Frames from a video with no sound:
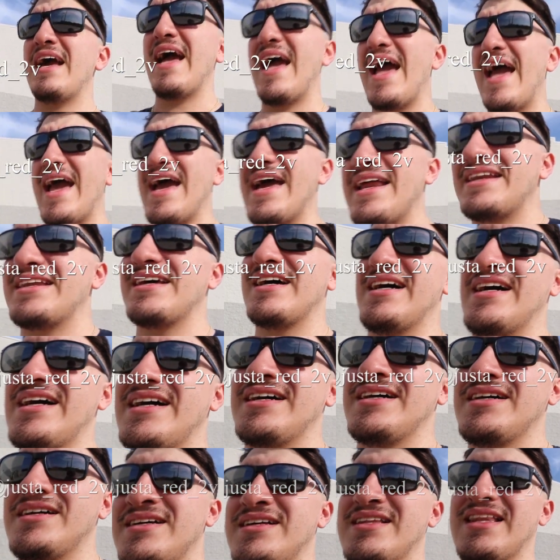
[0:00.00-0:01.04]
And
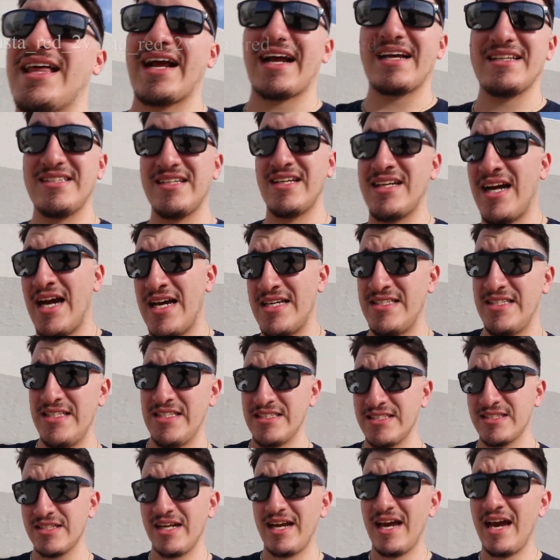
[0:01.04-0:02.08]
like I said, guys,
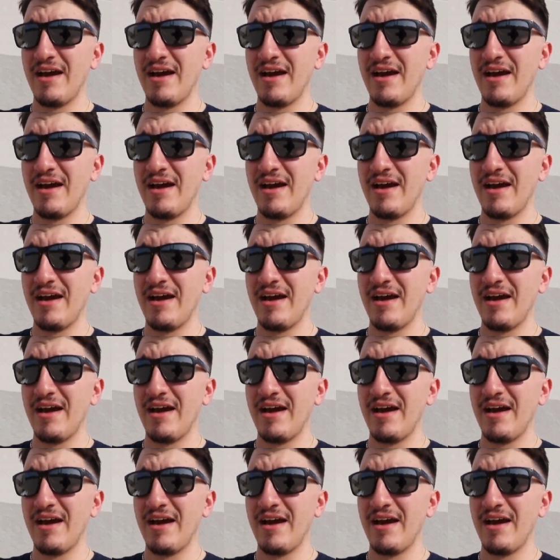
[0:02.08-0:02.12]
he's going to